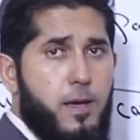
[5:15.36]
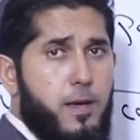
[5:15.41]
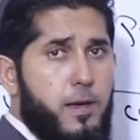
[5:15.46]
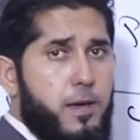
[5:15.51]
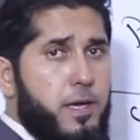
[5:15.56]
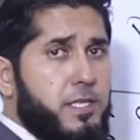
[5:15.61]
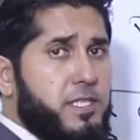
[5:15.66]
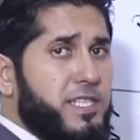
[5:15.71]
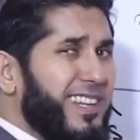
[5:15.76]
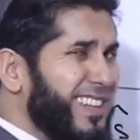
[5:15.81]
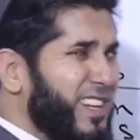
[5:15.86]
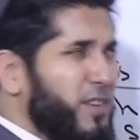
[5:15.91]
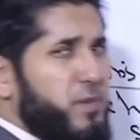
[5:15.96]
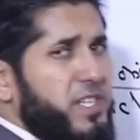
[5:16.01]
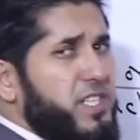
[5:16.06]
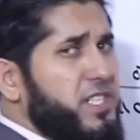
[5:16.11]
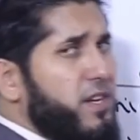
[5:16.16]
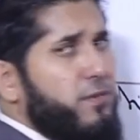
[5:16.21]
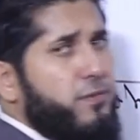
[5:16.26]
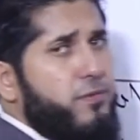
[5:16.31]
it's a little
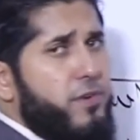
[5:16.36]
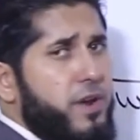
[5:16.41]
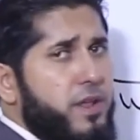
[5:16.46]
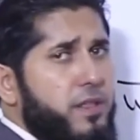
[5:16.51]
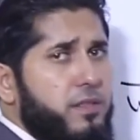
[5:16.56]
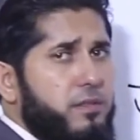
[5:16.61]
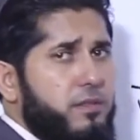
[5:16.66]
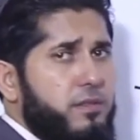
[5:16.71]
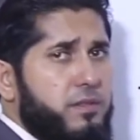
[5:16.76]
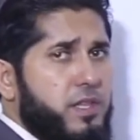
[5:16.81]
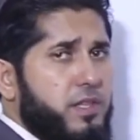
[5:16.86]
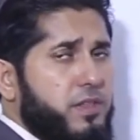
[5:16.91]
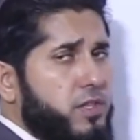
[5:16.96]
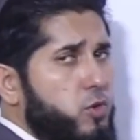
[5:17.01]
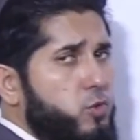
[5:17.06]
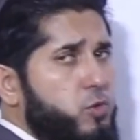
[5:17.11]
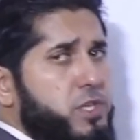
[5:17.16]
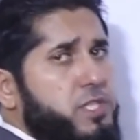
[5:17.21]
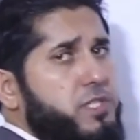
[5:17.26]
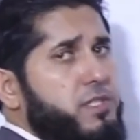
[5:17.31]
bit different than
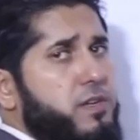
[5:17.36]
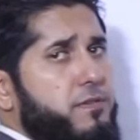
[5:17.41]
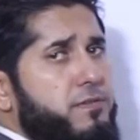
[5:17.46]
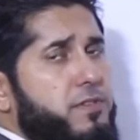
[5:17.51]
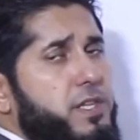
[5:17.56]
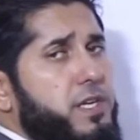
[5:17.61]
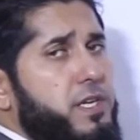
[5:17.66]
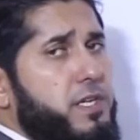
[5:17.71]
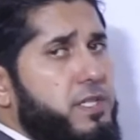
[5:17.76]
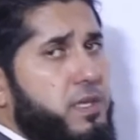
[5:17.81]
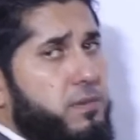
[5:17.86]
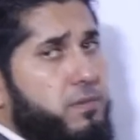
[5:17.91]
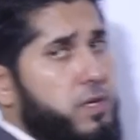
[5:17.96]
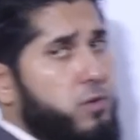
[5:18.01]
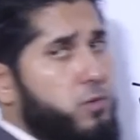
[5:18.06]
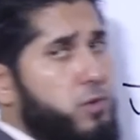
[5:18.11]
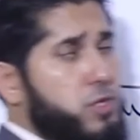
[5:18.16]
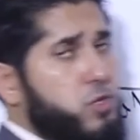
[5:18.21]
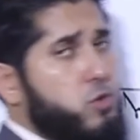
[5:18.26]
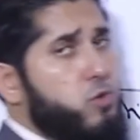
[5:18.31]
the rest of the
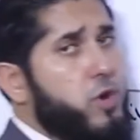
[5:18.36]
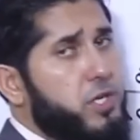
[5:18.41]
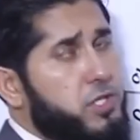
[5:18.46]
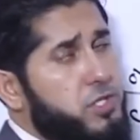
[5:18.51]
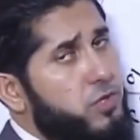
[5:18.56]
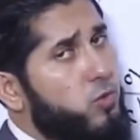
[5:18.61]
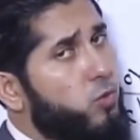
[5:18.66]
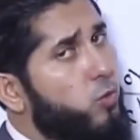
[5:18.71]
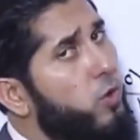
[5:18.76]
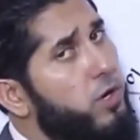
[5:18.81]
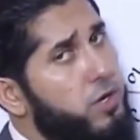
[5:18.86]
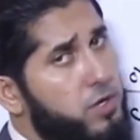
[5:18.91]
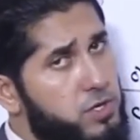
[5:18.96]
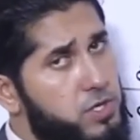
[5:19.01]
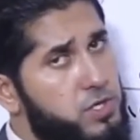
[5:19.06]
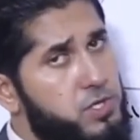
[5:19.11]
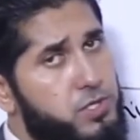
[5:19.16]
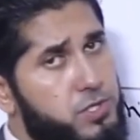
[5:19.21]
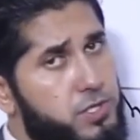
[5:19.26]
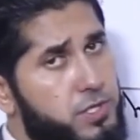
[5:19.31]
WH question
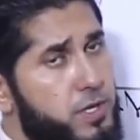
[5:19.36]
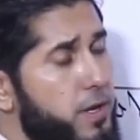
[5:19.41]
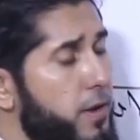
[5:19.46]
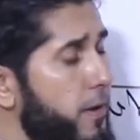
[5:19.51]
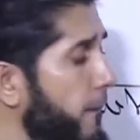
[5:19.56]
words,